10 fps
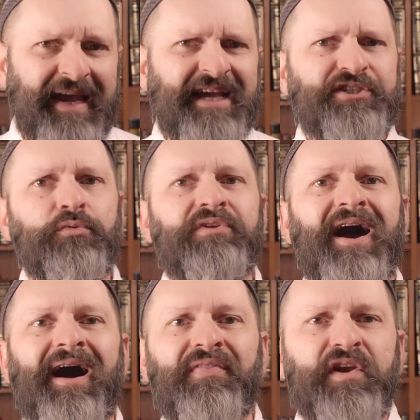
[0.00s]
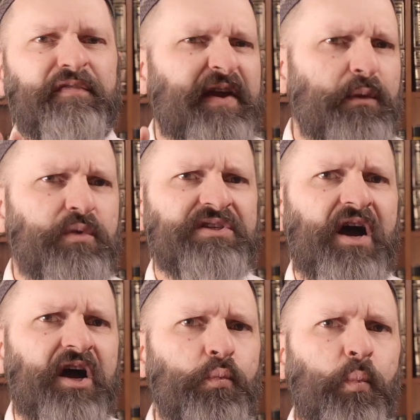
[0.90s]
He told God that if he was
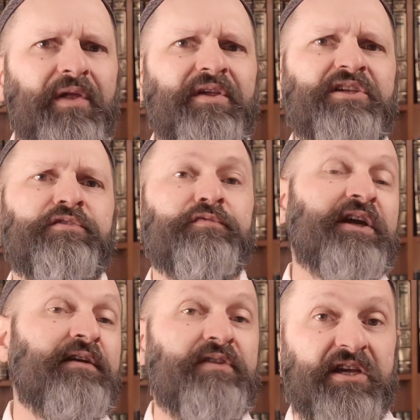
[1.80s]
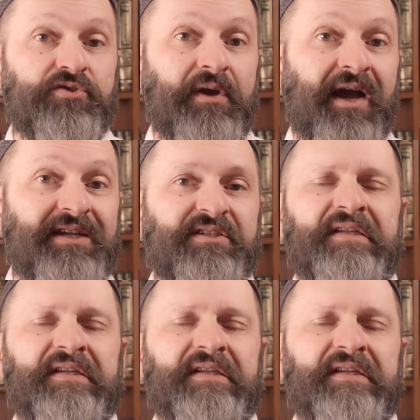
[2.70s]
unwilling to forgive the Israelites,